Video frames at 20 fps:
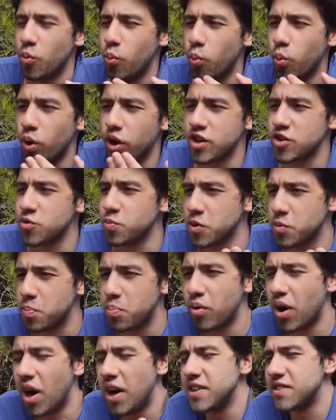works with
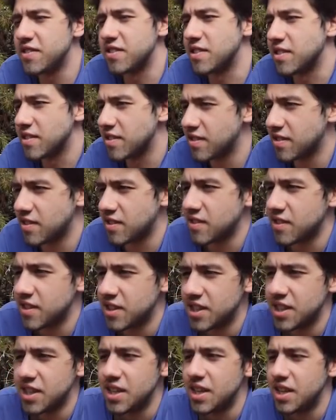bronzes?
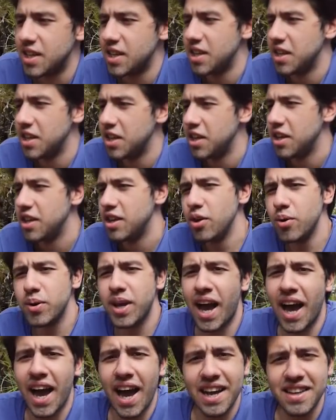You
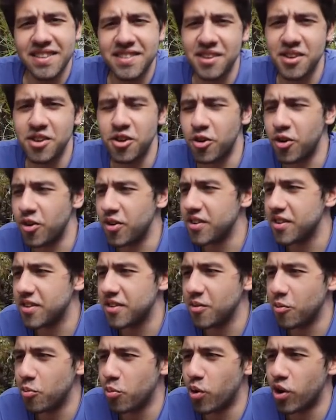guys and your
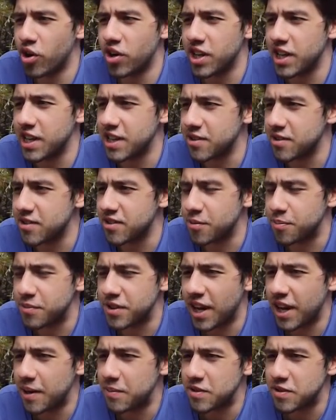wording
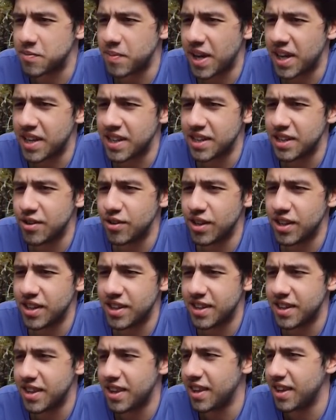sometimes,
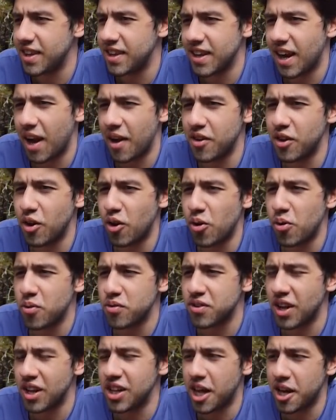man. I know
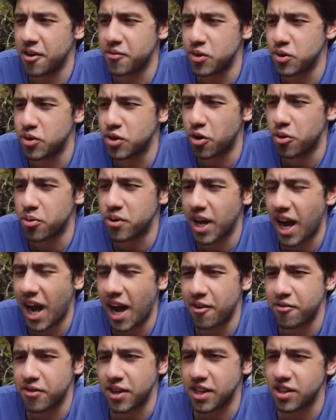a lot of you don't
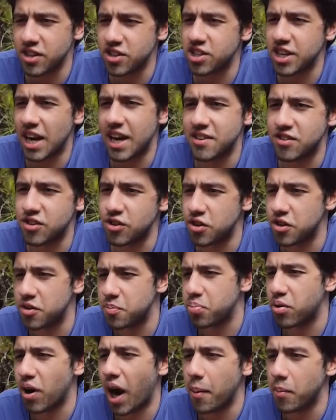have English as your
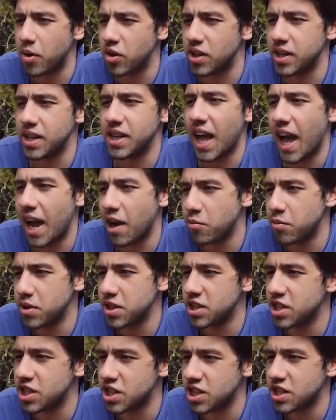primary
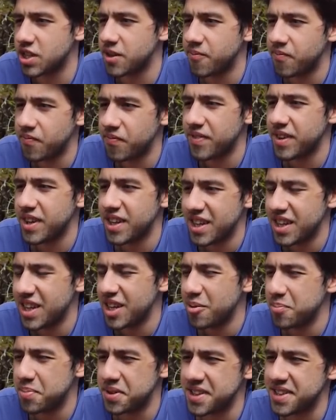language,
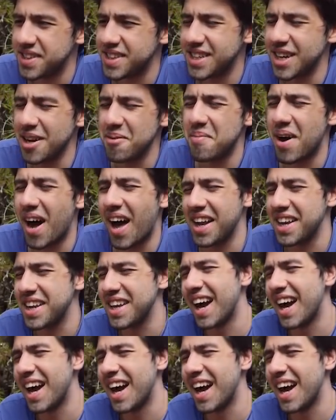but come on,